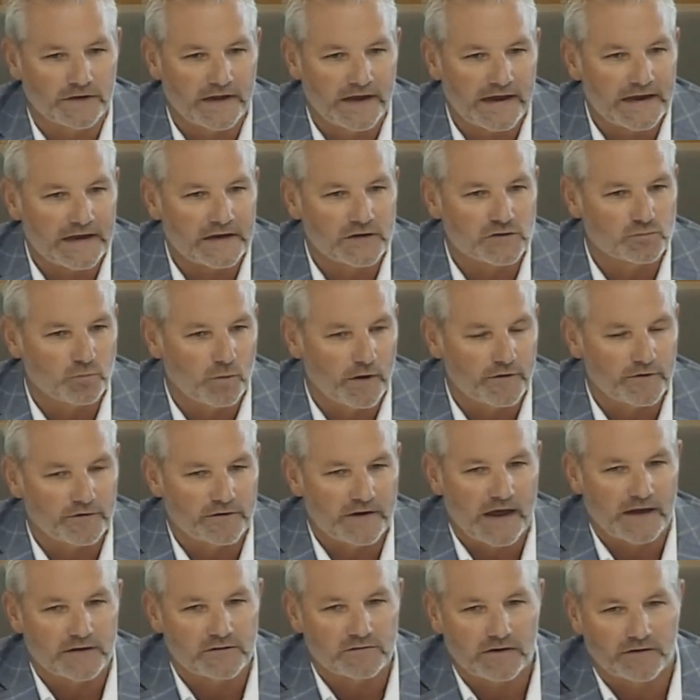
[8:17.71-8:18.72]
gauge whether or
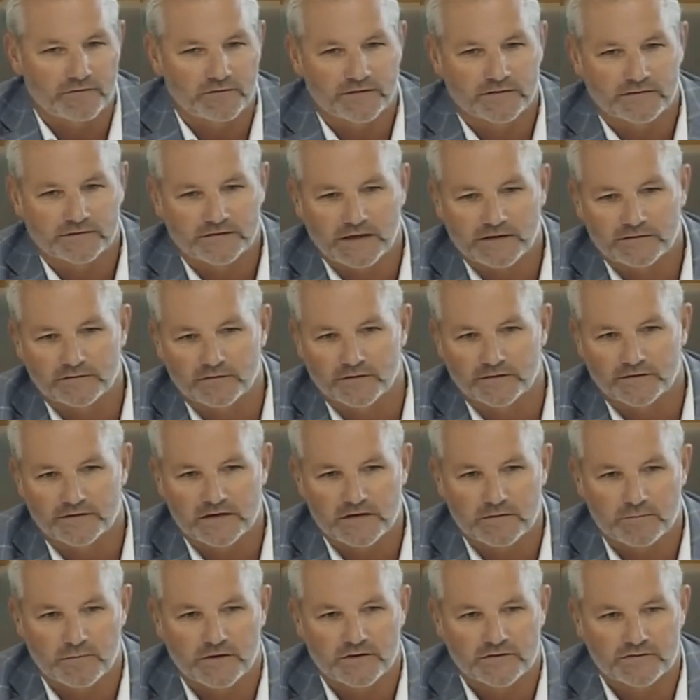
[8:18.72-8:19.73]
not you have a successful
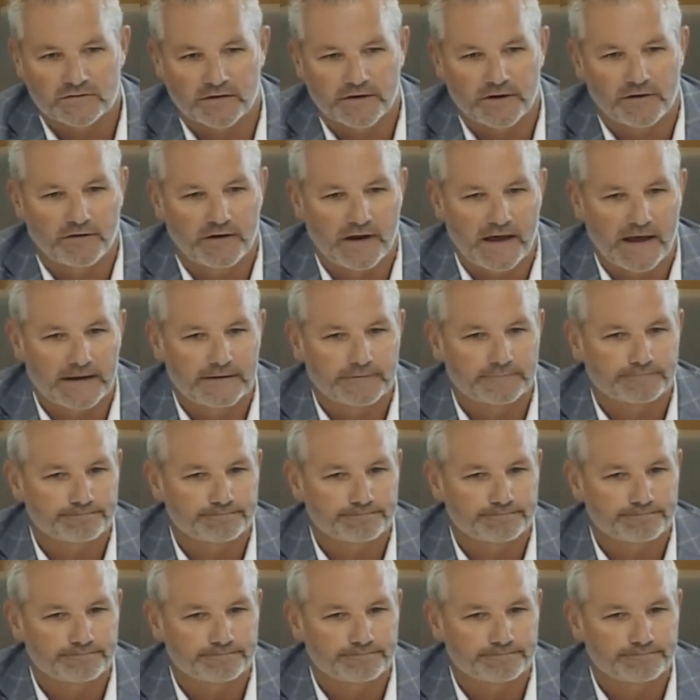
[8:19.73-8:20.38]
city administrator or not.